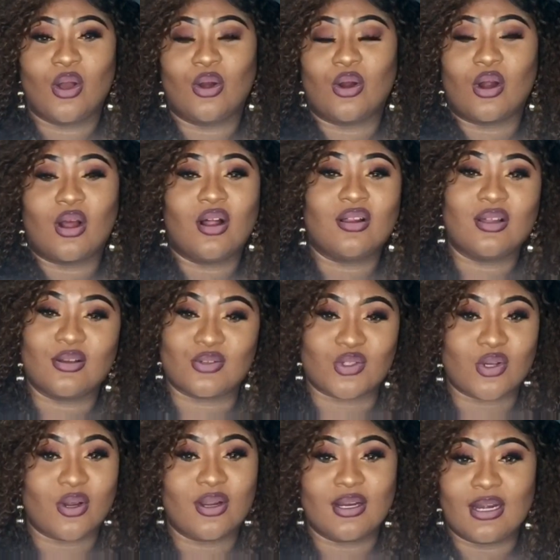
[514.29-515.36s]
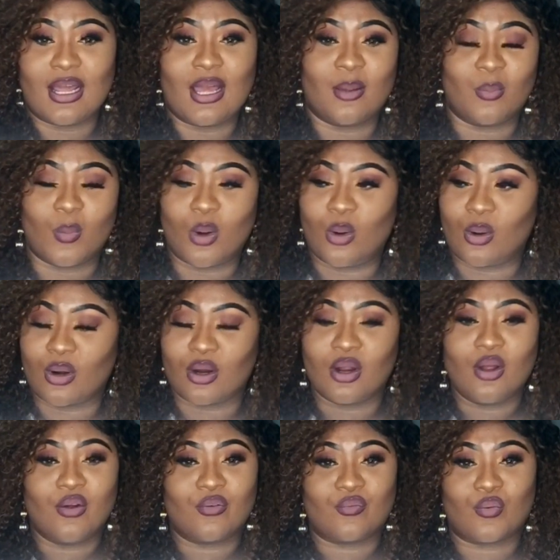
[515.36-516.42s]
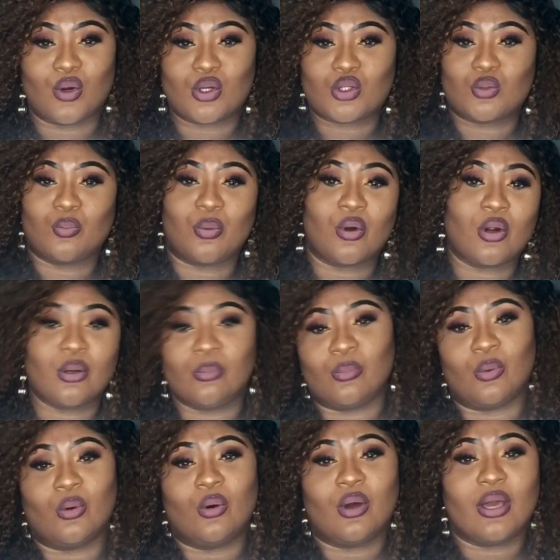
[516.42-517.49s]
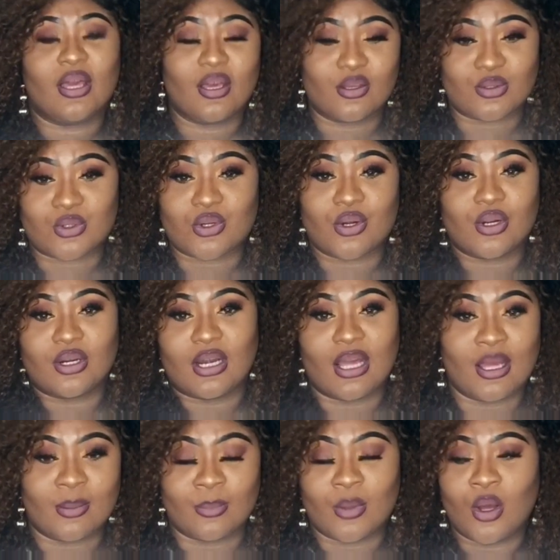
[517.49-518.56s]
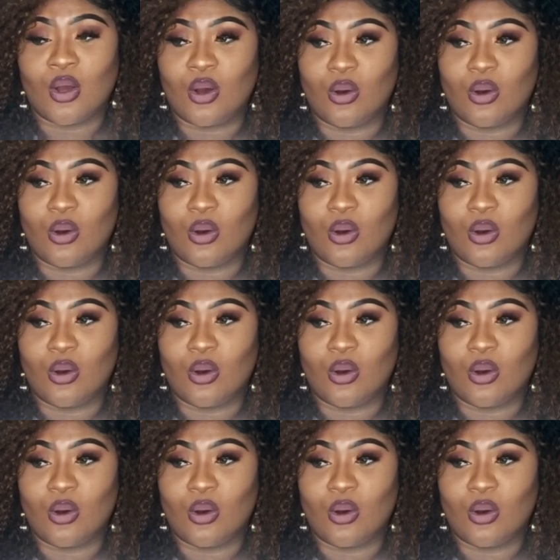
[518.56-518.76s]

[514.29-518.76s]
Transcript: girl a certain name, or firstborn boy a certain name,